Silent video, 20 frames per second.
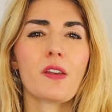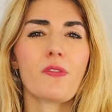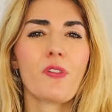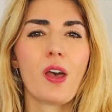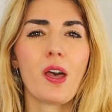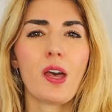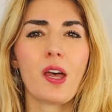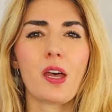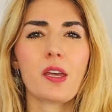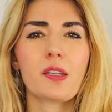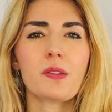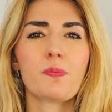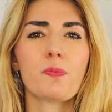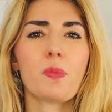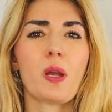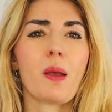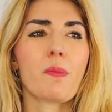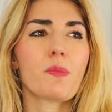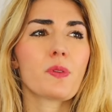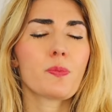I've heard
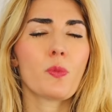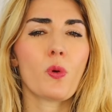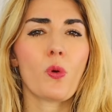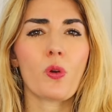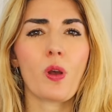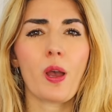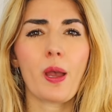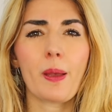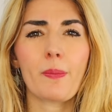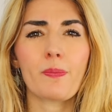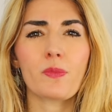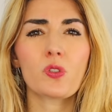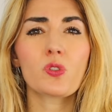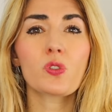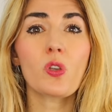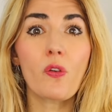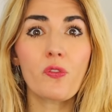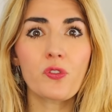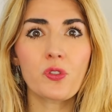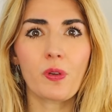perhaps more um,
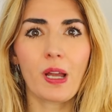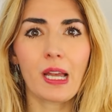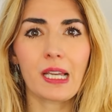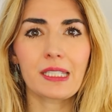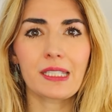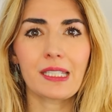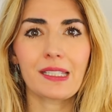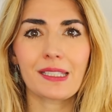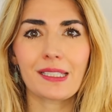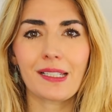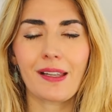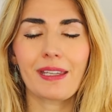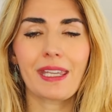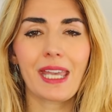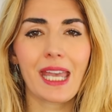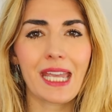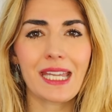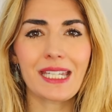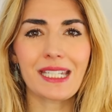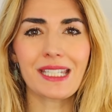softer accents like
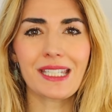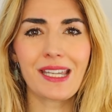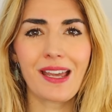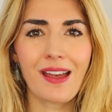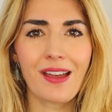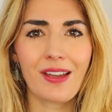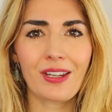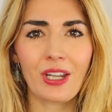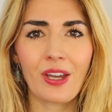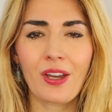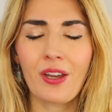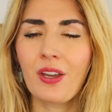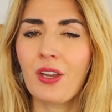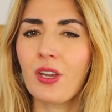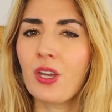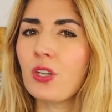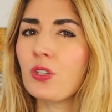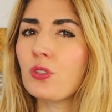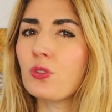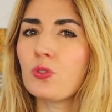Aidan Turner
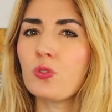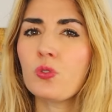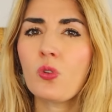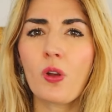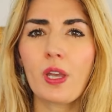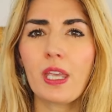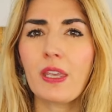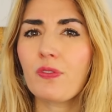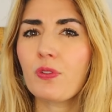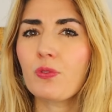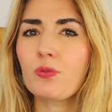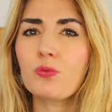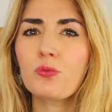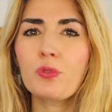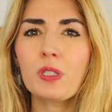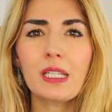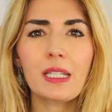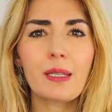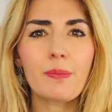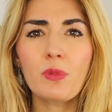not even
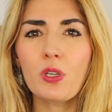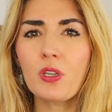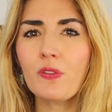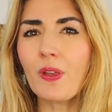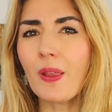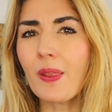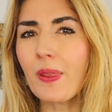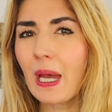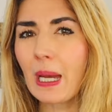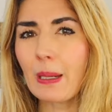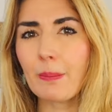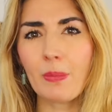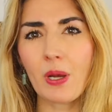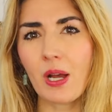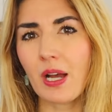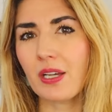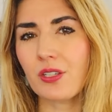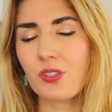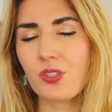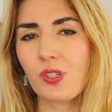really move it that
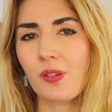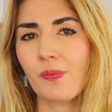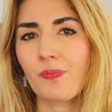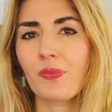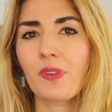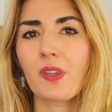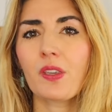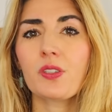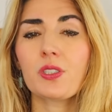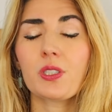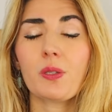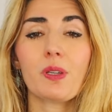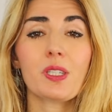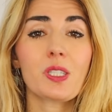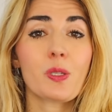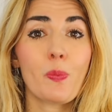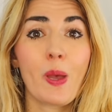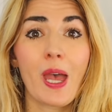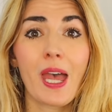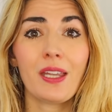much. So it
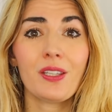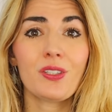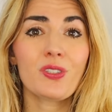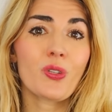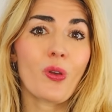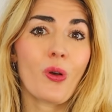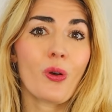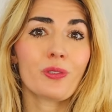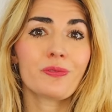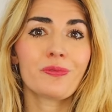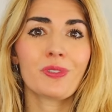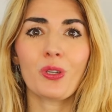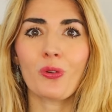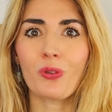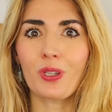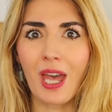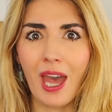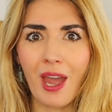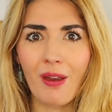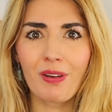depends on your
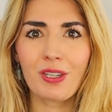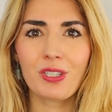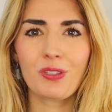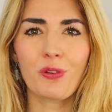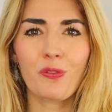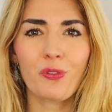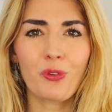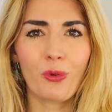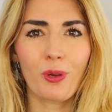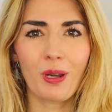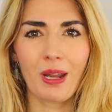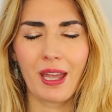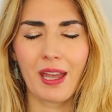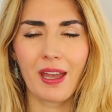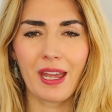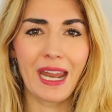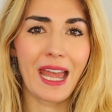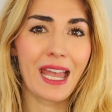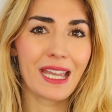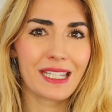character, if you're an,
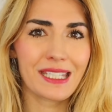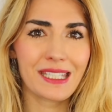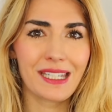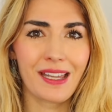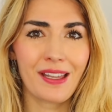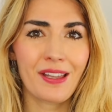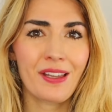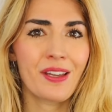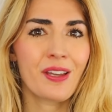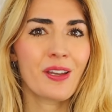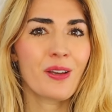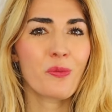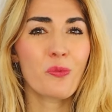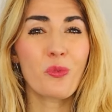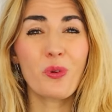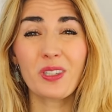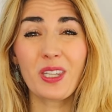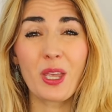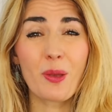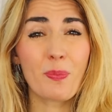an actor,
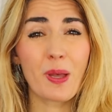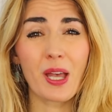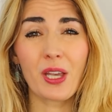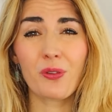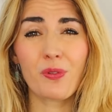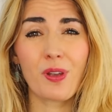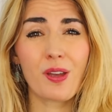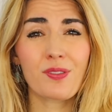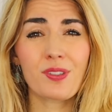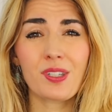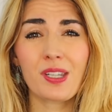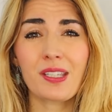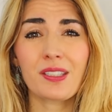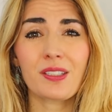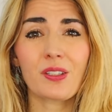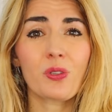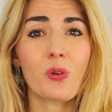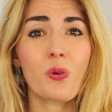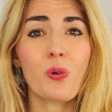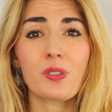what their background is,
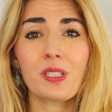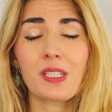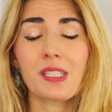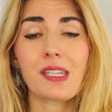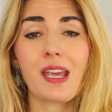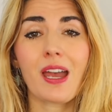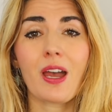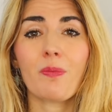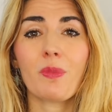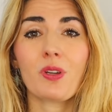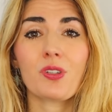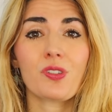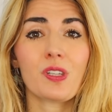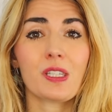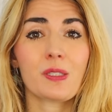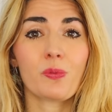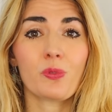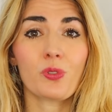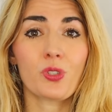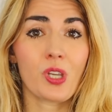according to how much
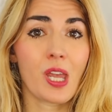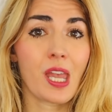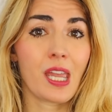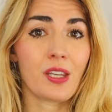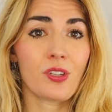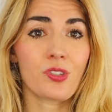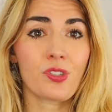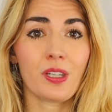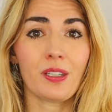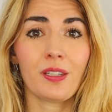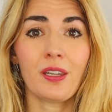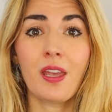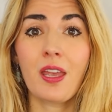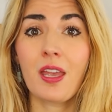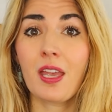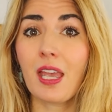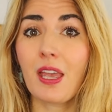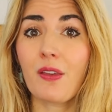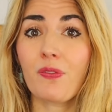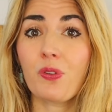this will change. And
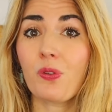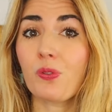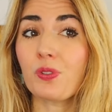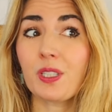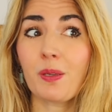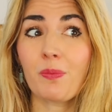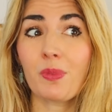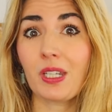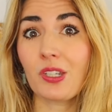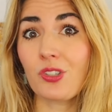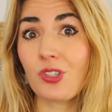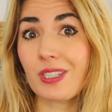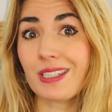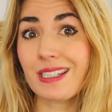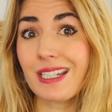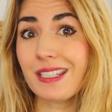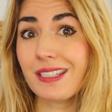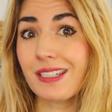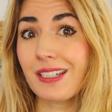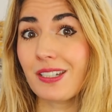if you're somebody just
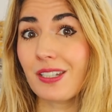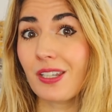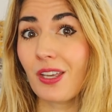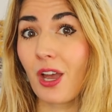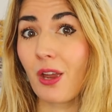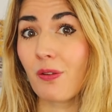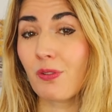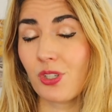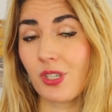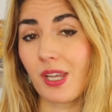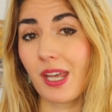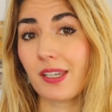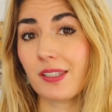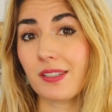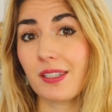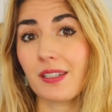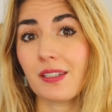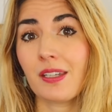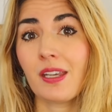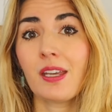listening to the Irish
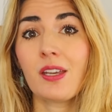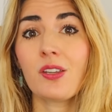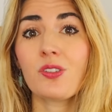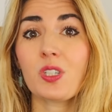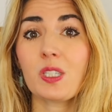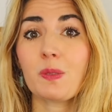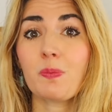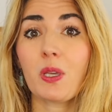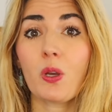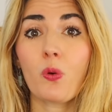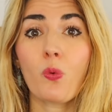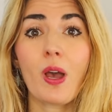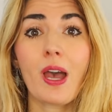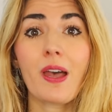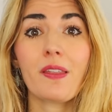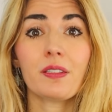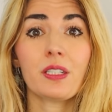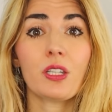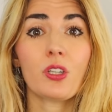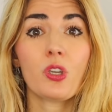accent, just be
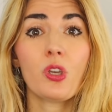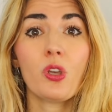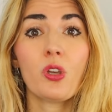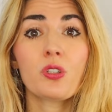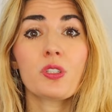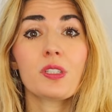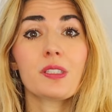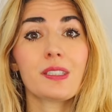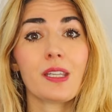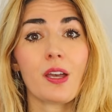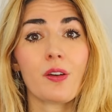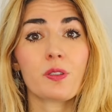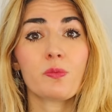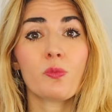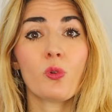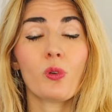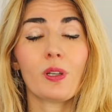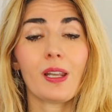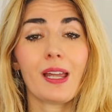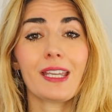aware that it could sound
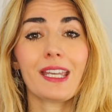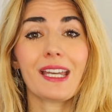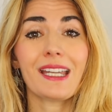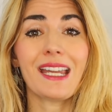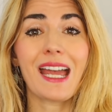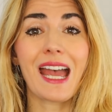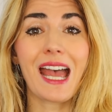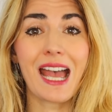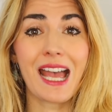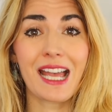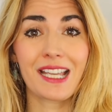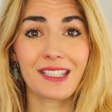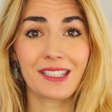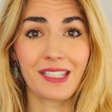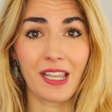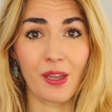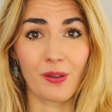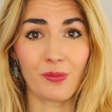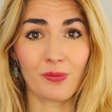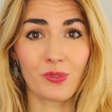more like an a ah
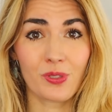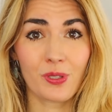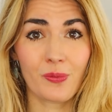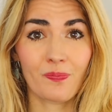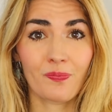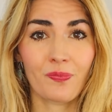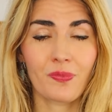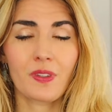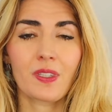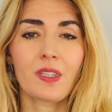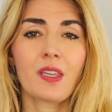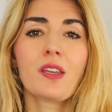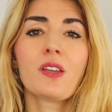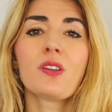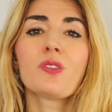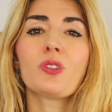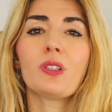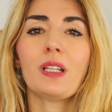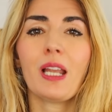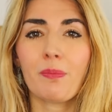sound.
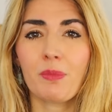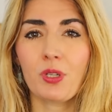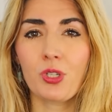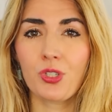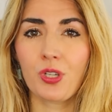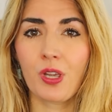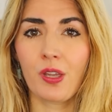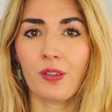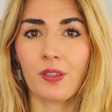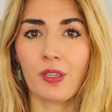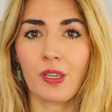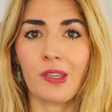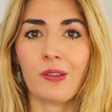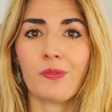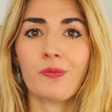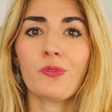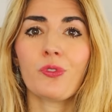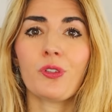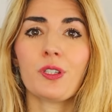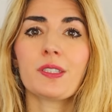So let me show you.
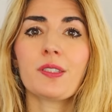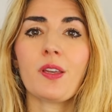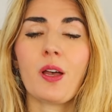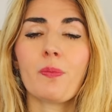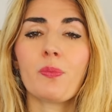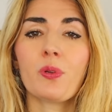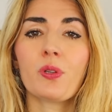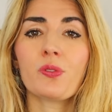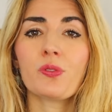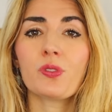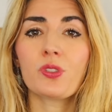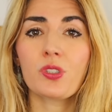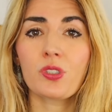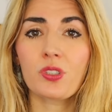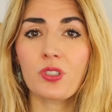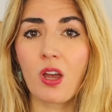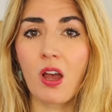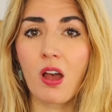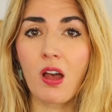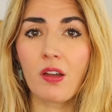For example,
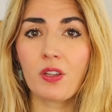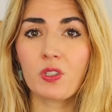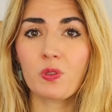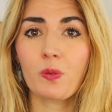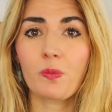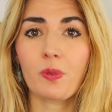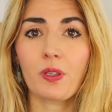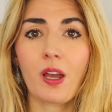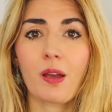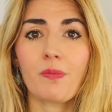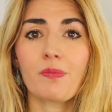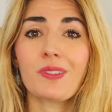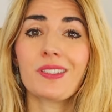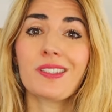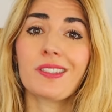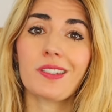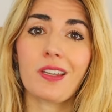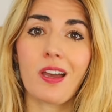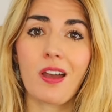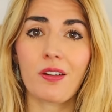start would become
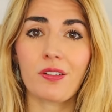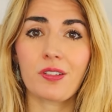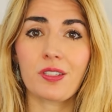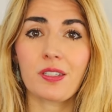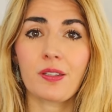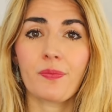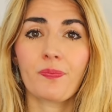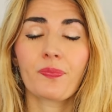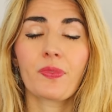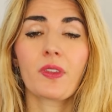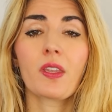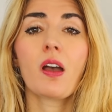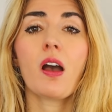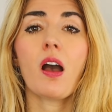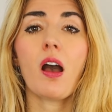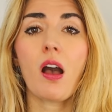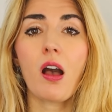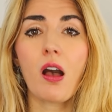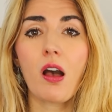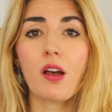start.
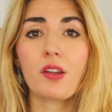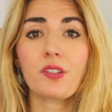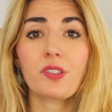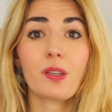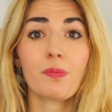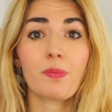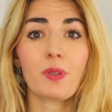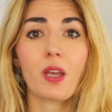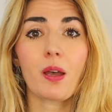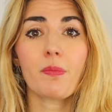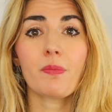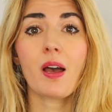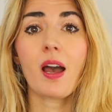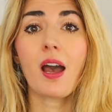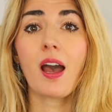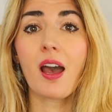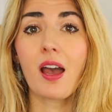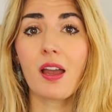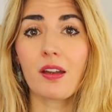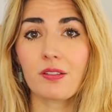Heart can become
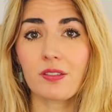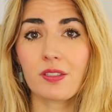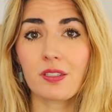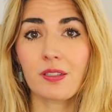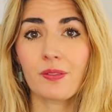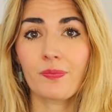heart.